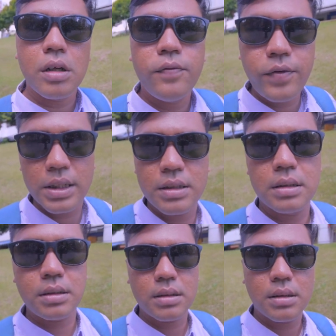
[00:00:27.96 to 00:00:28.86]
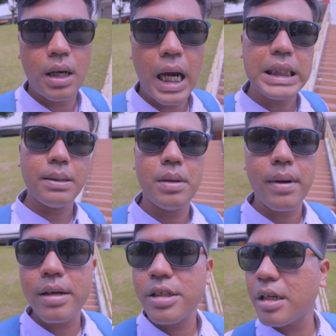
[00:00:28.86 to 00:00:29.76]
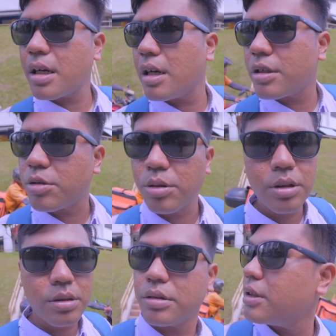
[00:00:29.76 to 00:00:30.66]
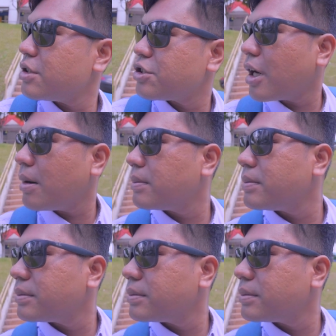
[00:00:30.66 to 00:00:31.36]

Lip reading: the first item in my agenda is to go to this shop